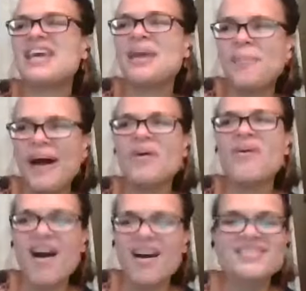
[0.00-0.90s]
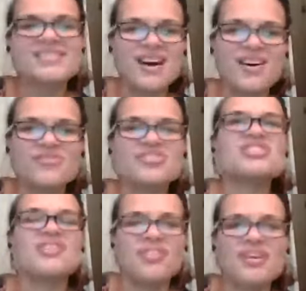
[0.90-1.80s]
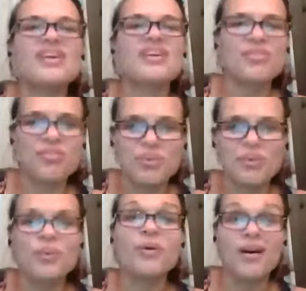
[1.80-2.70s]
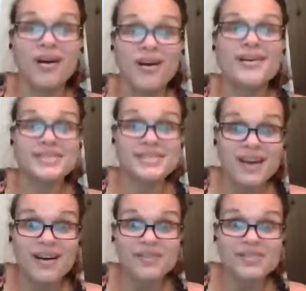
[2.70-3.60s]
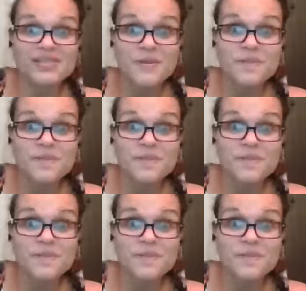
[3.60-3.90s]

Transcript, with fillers: empower ourselves to think it through ourselves.